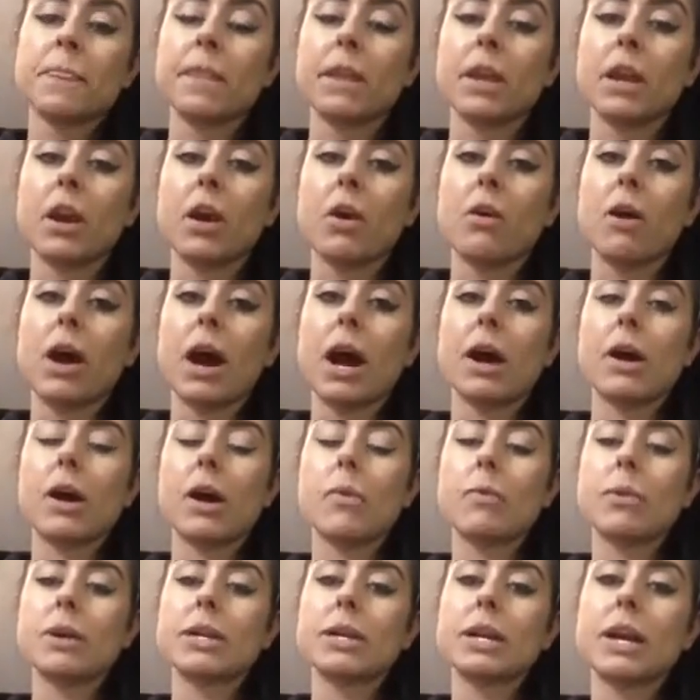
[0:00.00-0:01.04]

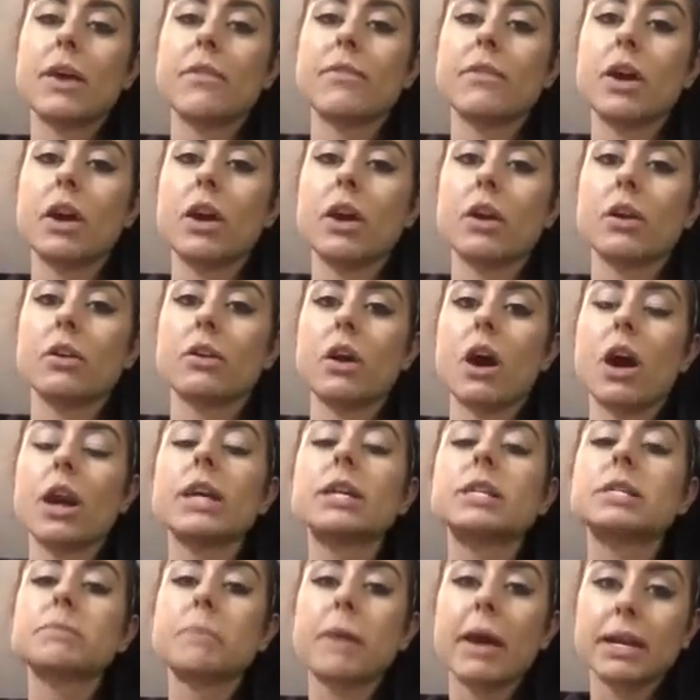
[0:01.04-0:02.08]
I went down there not
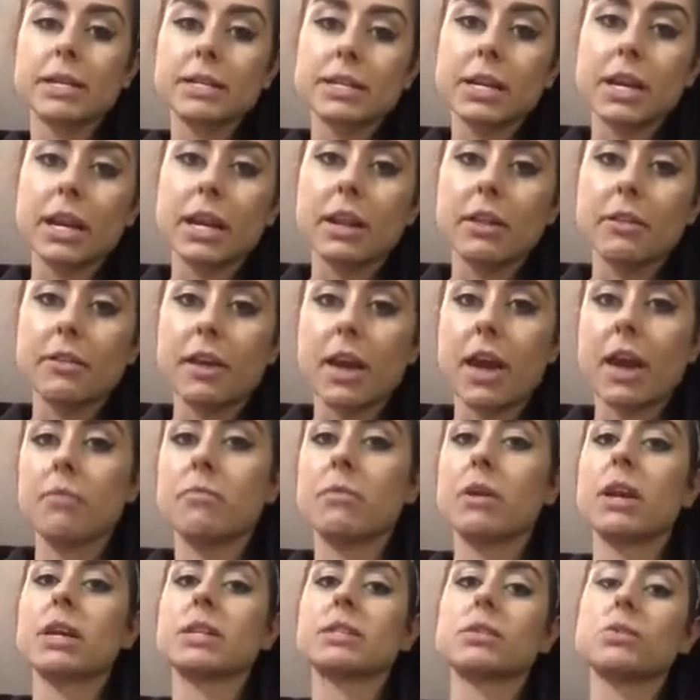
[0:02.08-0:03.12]
expecting anything
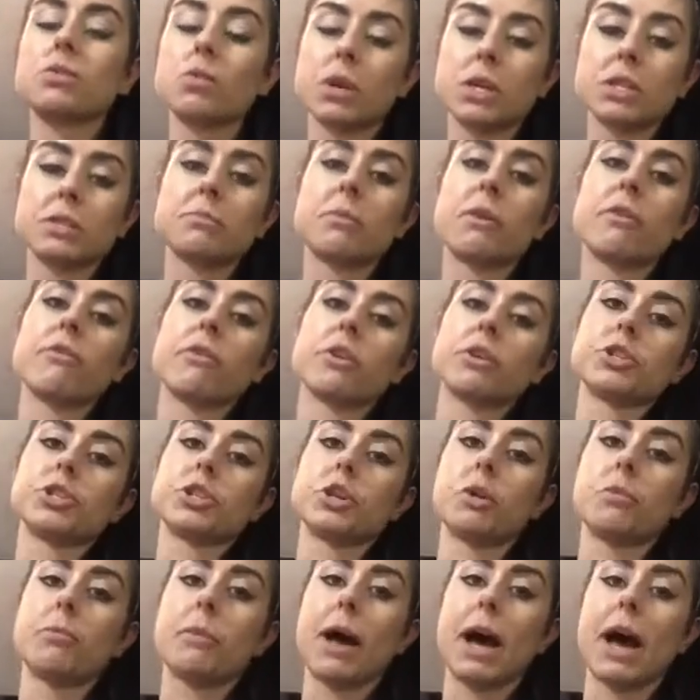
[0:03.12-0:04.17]
because it was my first
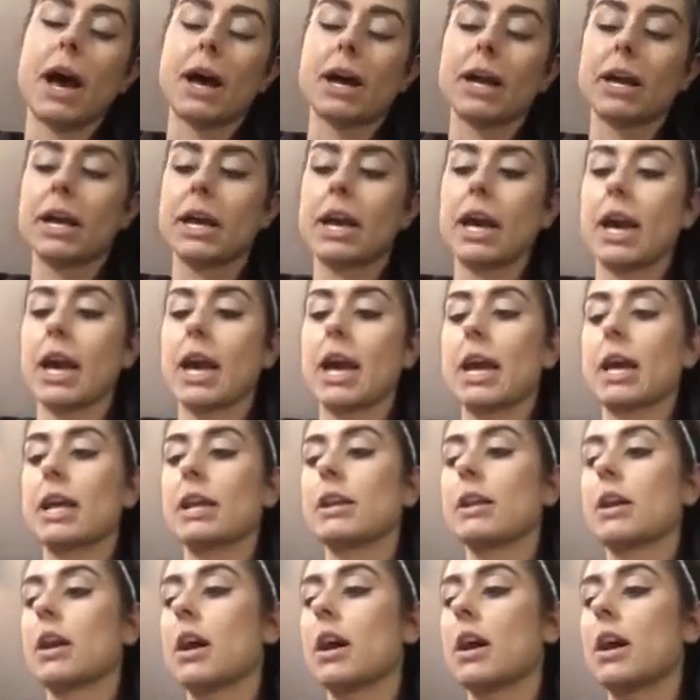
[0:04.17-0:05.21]
show back.
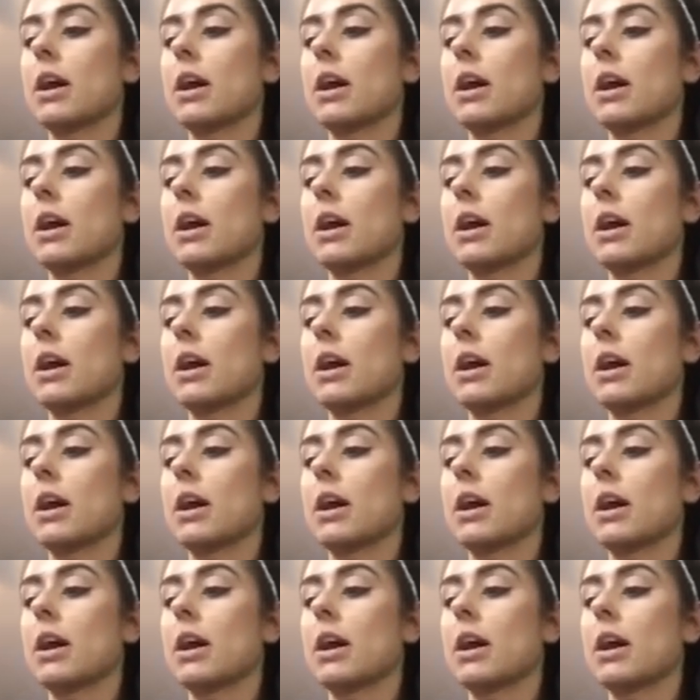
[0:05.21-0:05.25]
And,